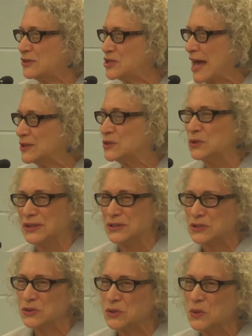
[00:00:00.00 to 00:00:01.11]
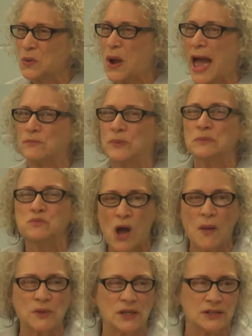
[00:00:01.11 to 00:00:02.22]
Chattanoogans who had been
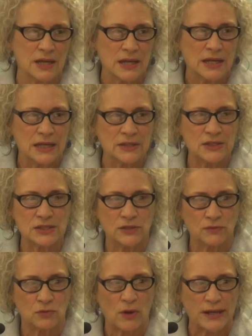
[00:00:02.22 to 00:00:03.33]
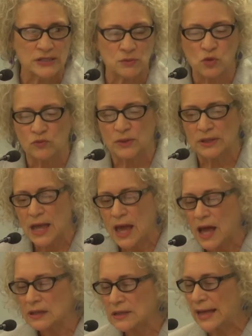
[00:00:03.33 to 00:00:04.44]
prominent in the civil rights movement,
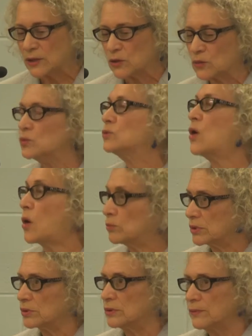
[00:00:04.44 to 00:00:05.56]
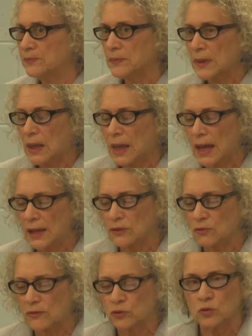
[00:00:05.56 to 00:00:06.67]
like Ruth Holmberg and
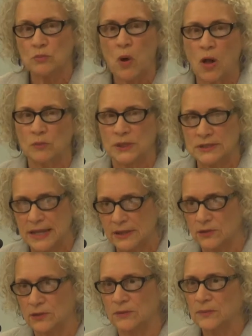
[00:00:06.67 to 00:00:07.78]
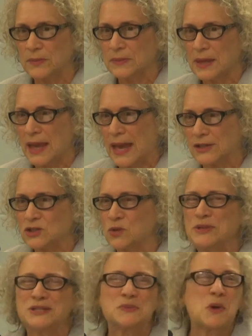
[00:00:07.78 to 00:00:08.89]
the Reverend Paul McDaniel. And don't
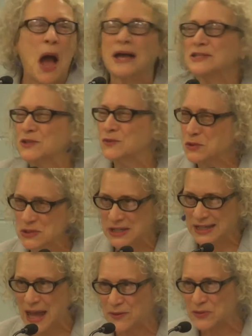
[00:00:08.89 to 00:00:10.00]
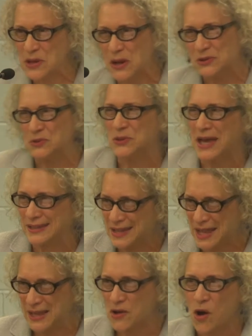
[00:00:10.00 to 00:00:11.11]
be surprised if you're sitting out there and you get
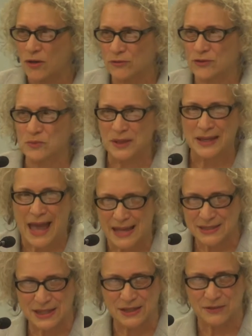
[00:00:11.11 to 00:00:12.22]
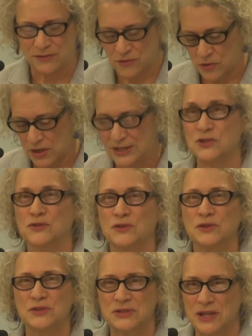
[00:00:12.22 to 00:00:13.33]
a call from me asking for
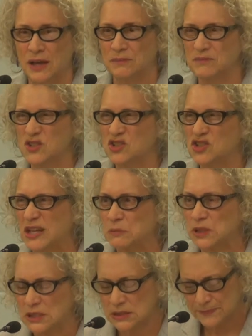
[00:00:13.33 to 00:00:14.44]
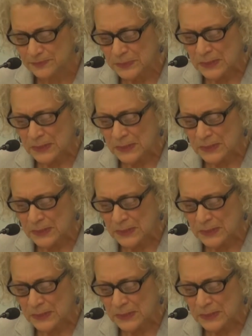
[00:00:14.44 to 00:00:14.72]
interviews. I'm shameless.